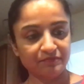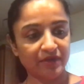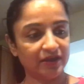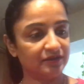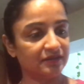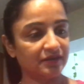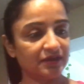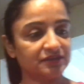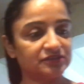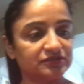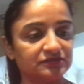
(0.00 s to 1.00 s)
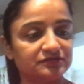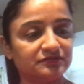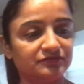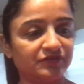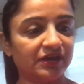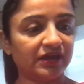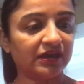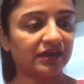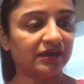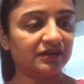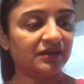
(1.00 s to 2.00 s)
My kids drink
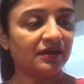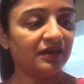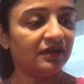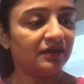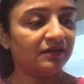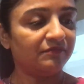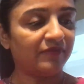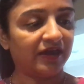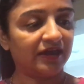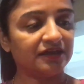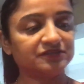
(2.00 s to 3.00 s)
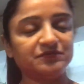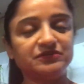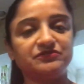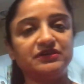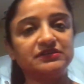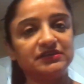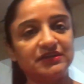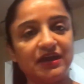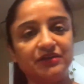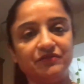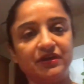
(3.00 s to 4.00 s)
it, my husband drinks it,
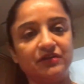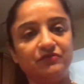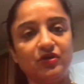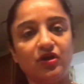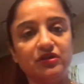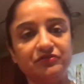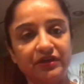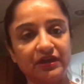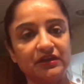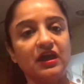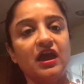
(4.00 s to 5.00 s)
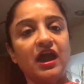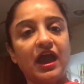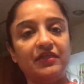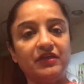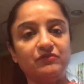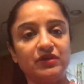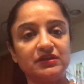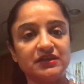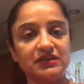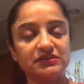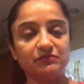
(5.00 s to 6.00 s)
I drink it, we all drink it. And then we're going
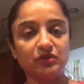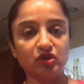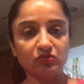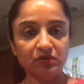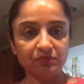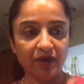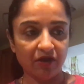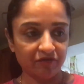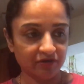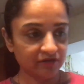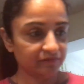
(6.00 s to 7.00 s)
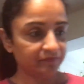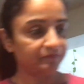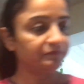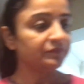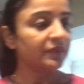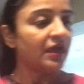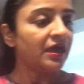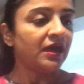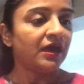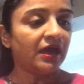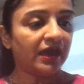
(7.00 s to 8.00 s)
to take some cumin powder,
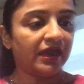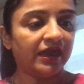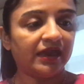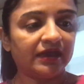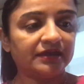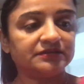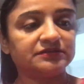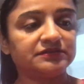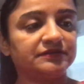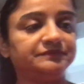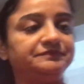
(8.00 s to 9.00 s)
and